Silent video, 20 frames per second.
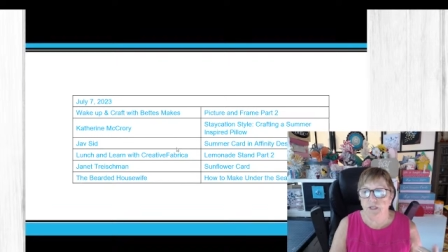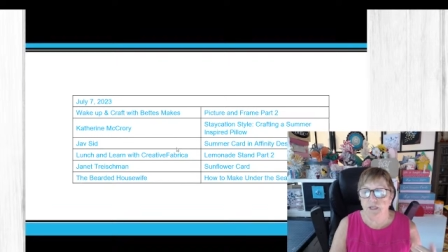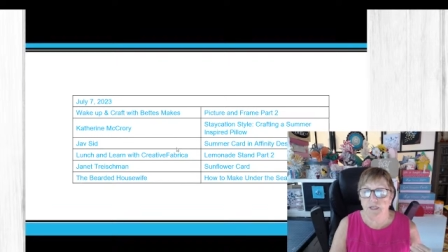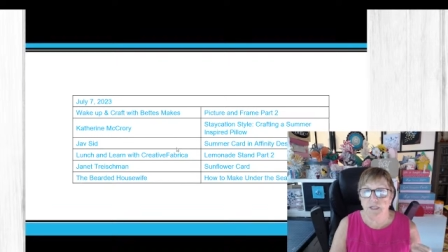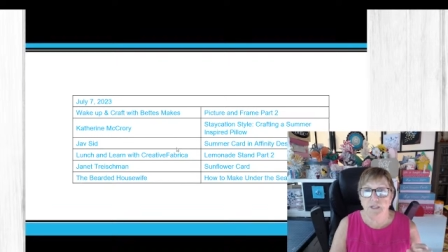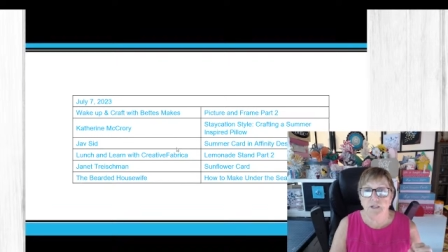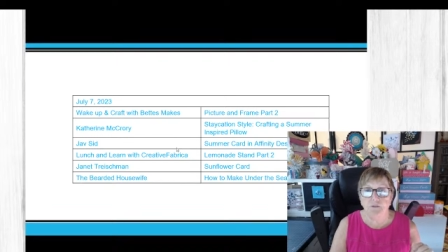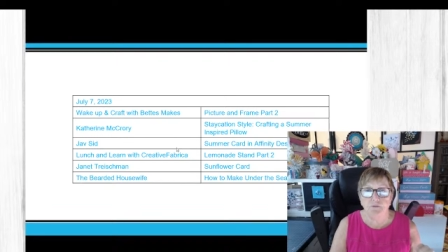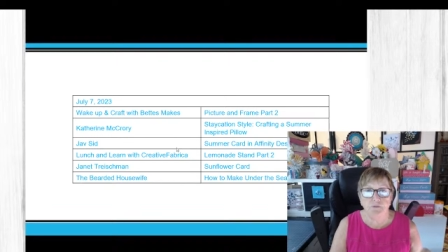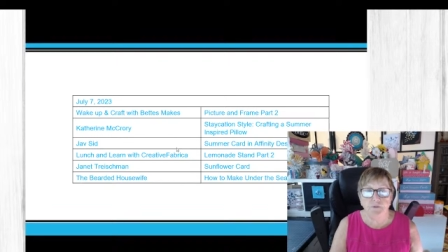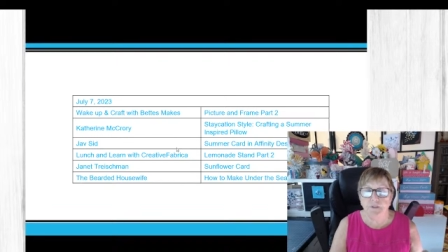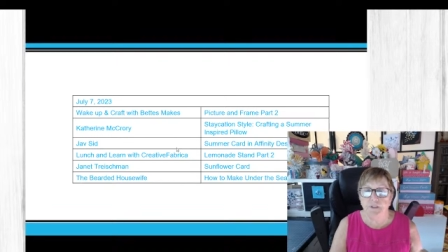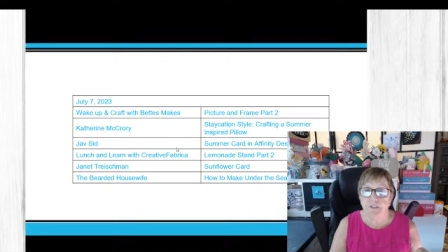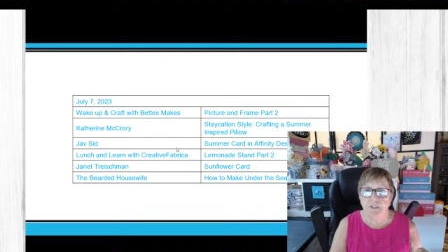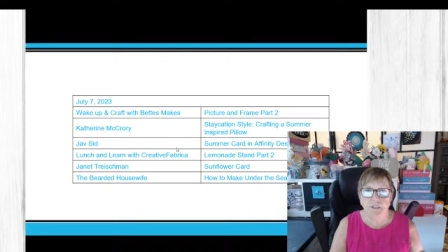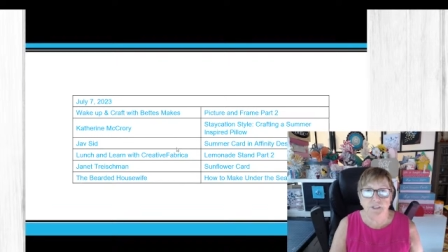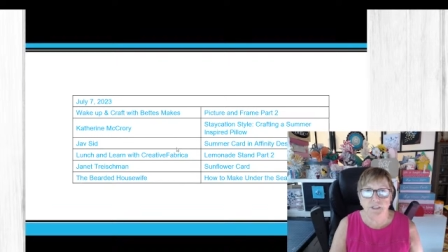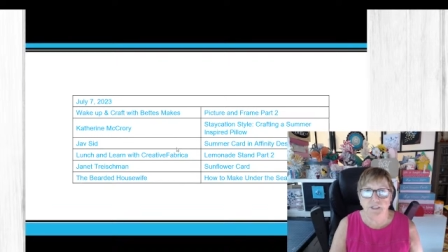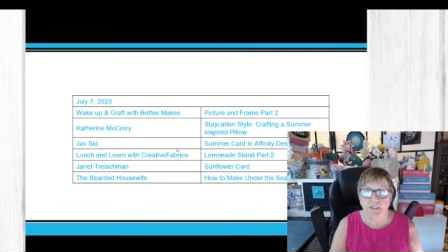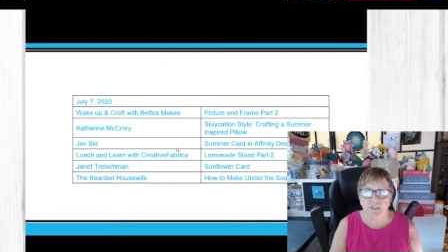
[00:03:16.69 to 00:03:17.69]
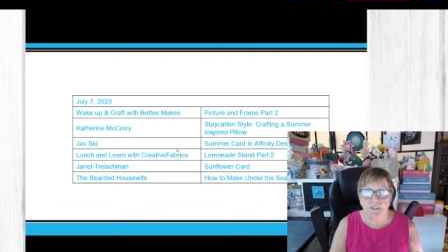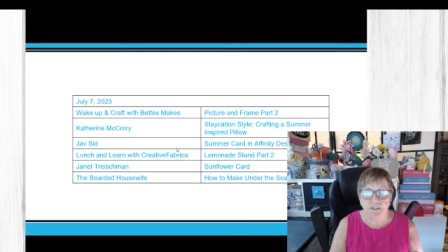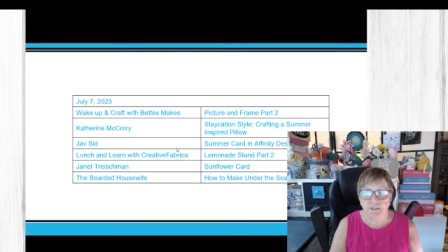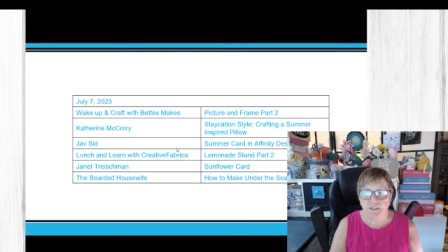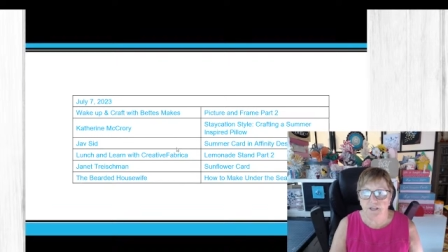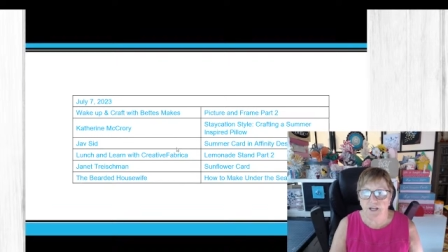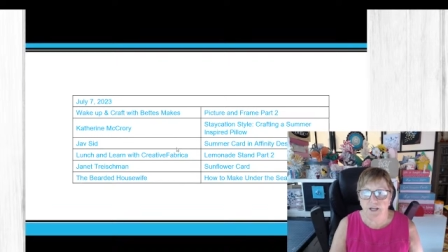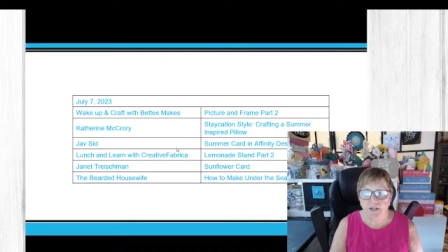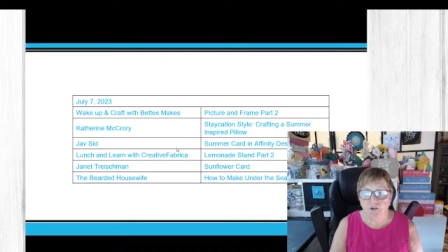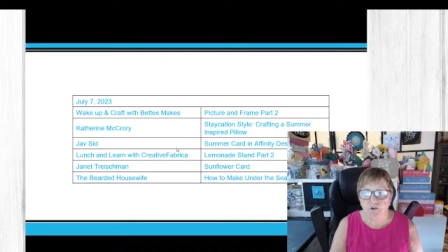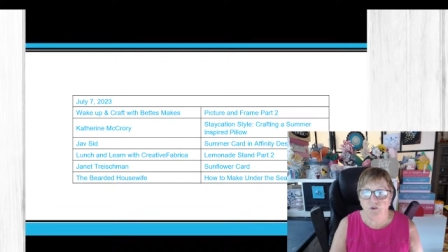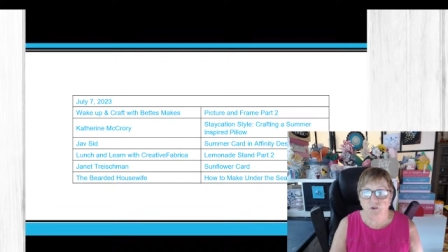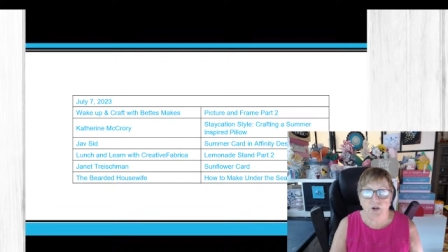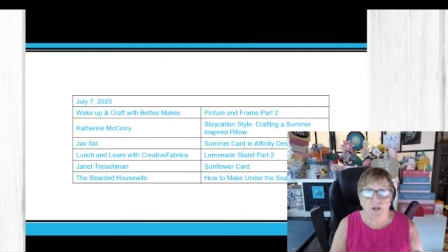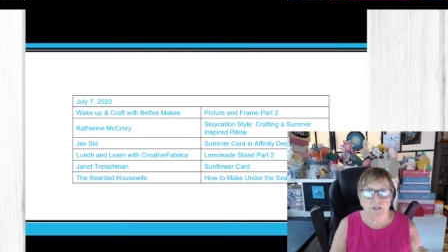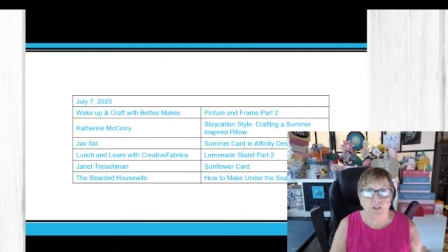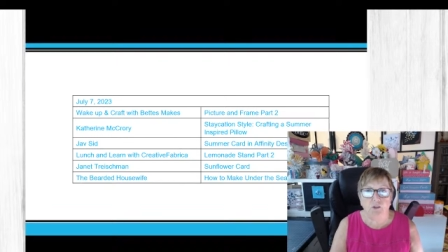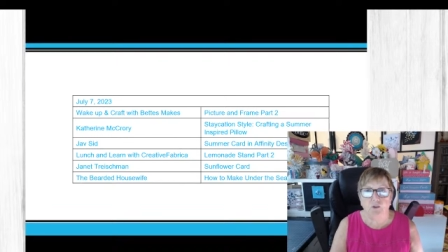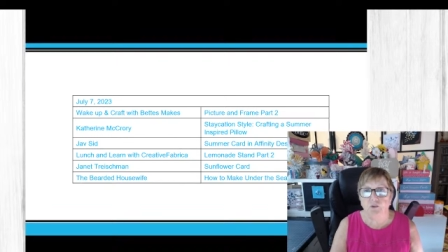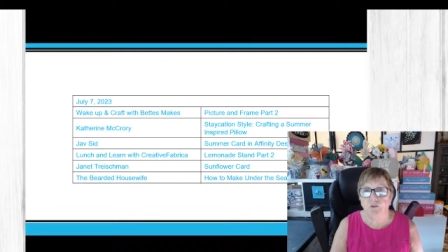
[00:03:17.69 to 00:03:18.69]
In Affinity Designer,
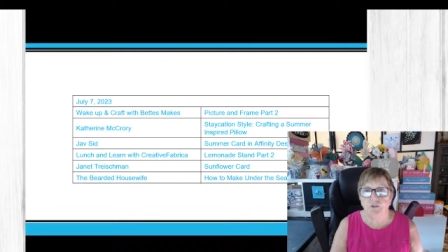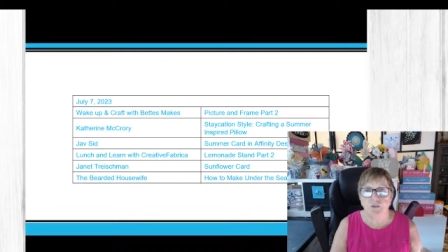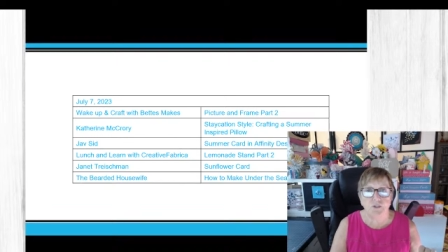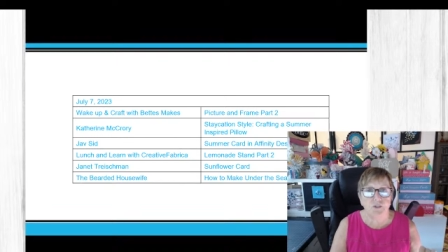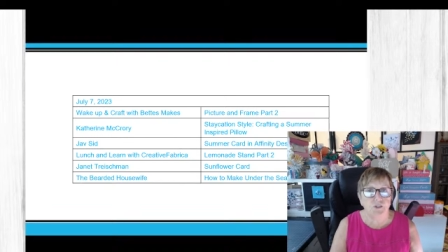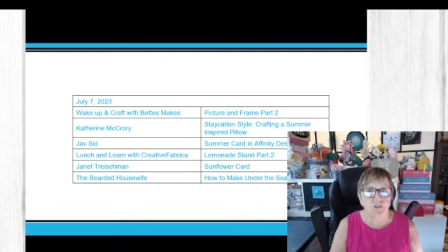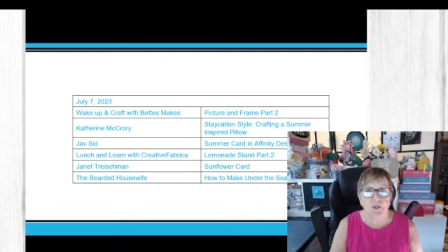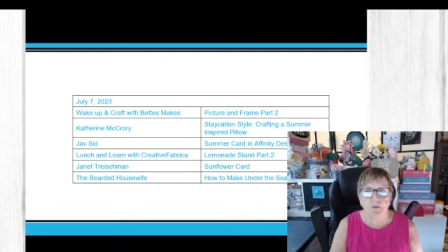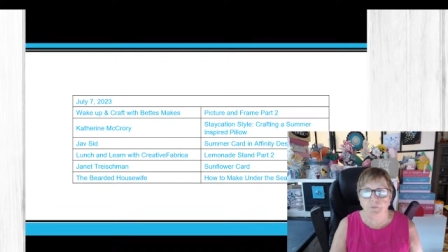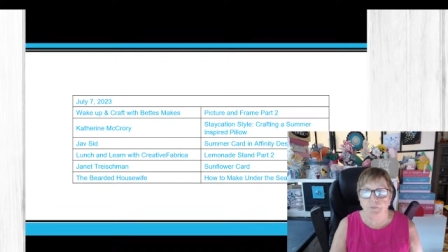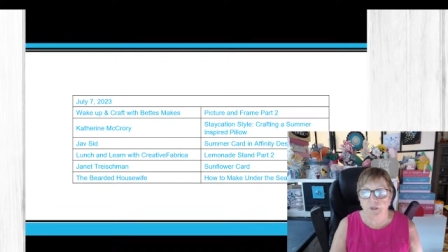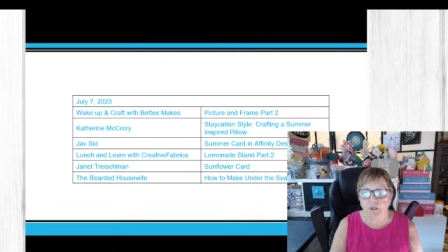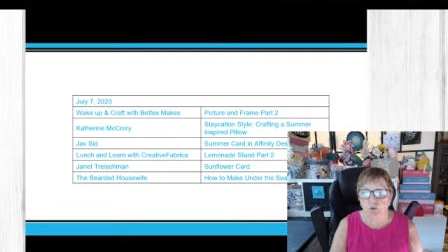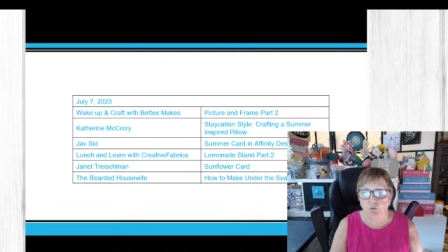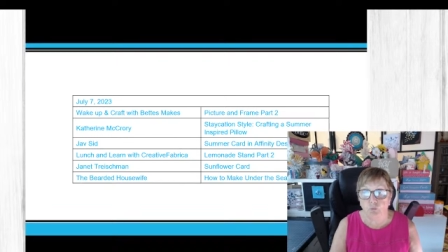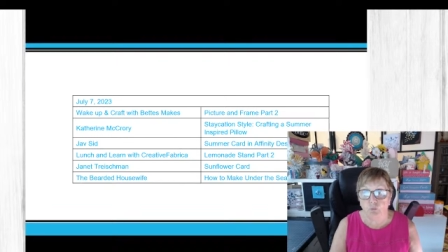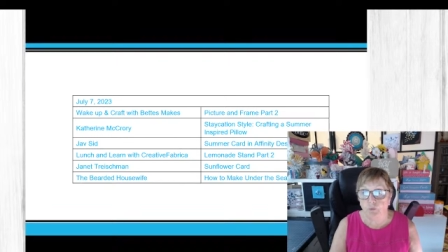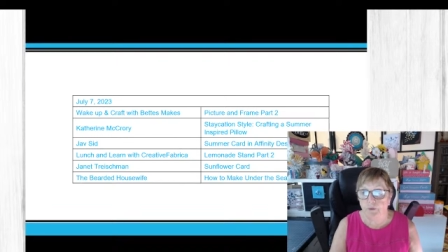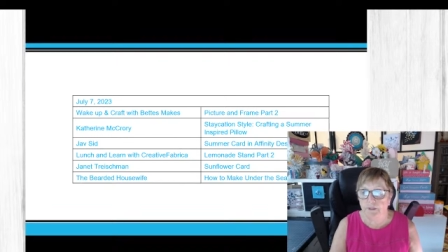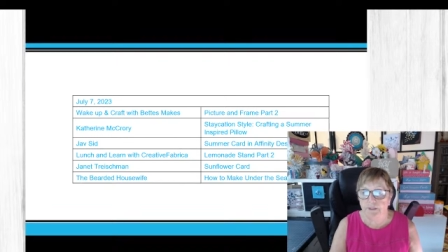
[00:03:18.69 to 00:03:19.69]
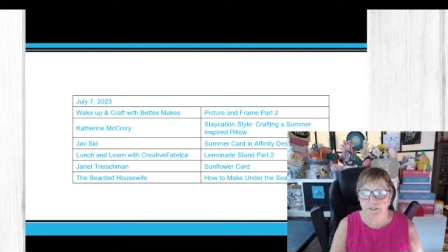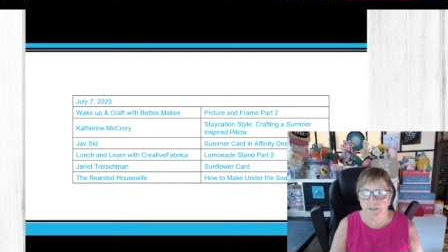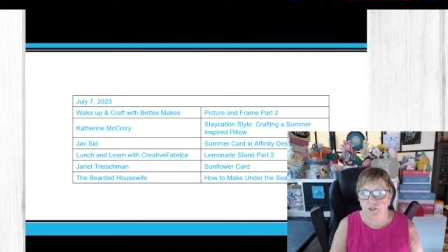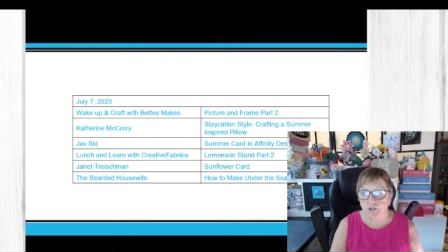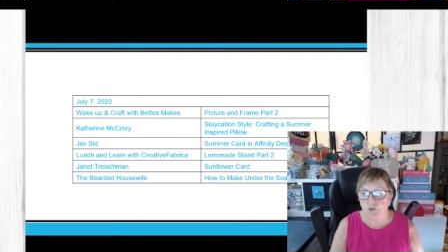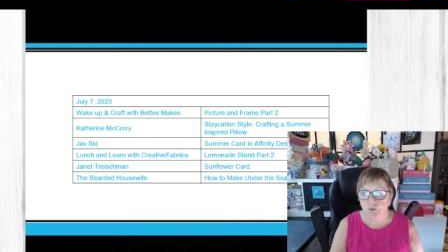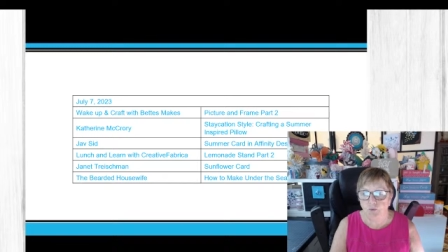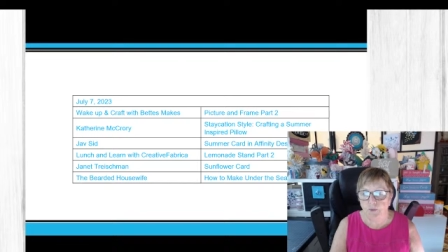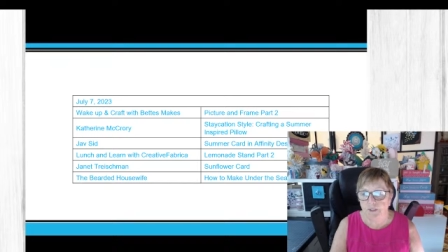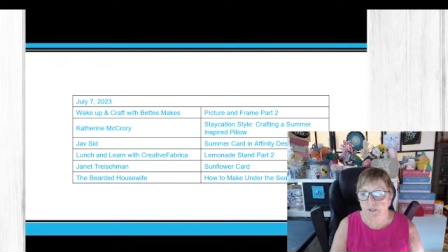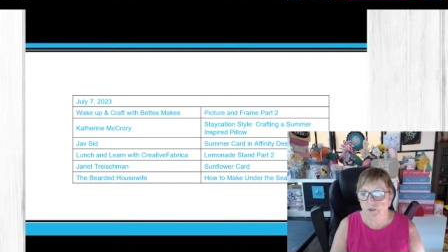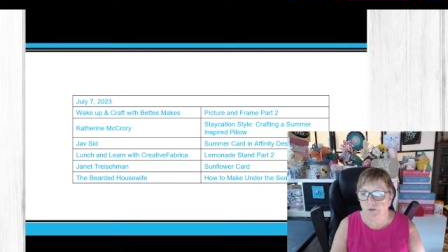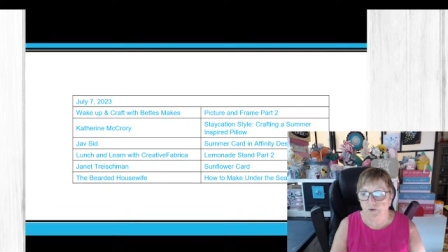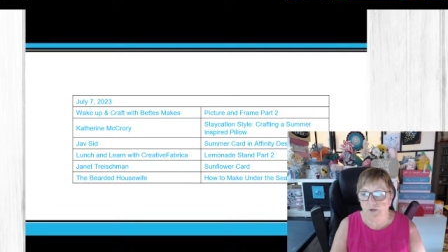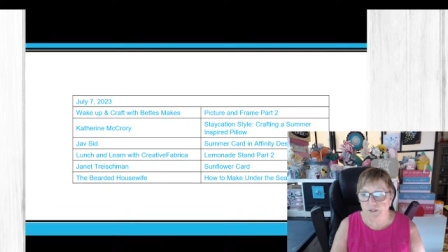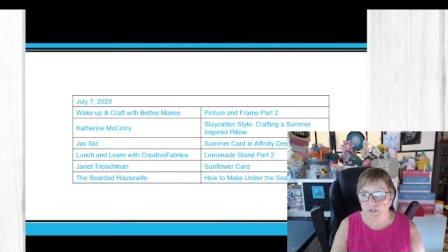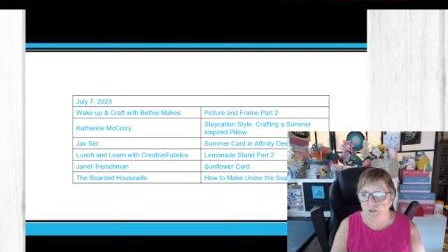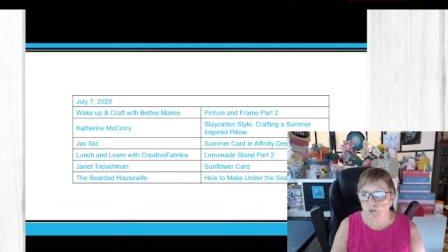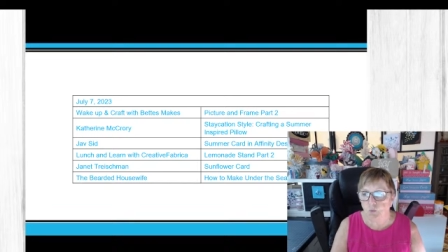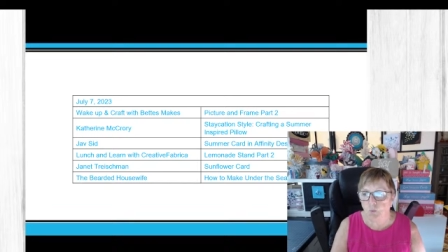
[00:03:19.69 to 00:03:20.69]
I learned something really new here
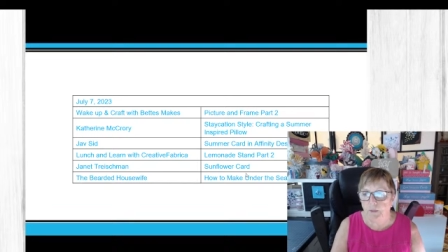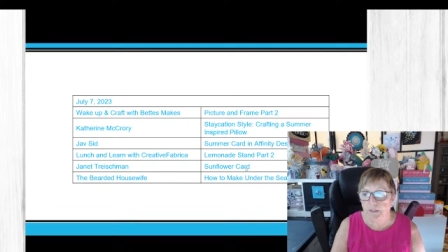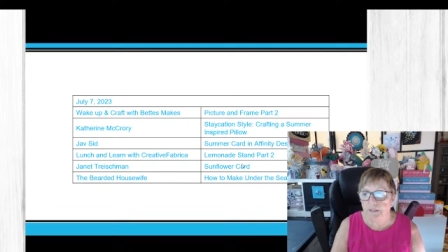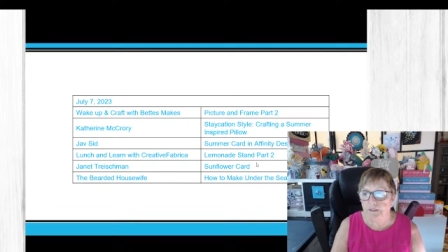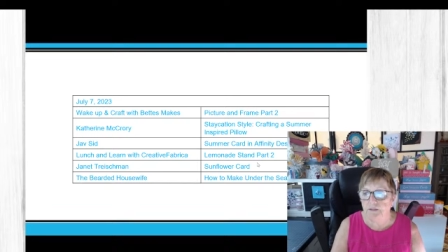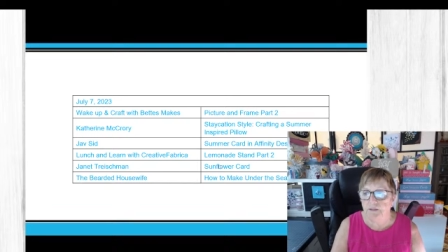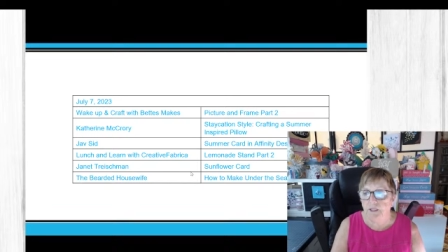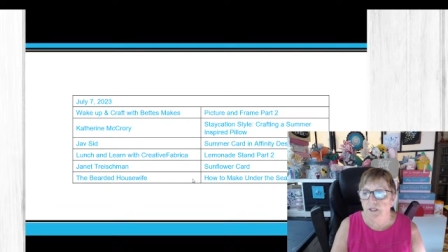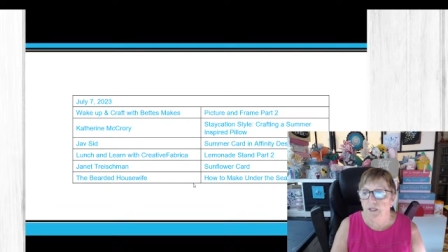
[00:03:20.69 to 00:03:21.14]
as well.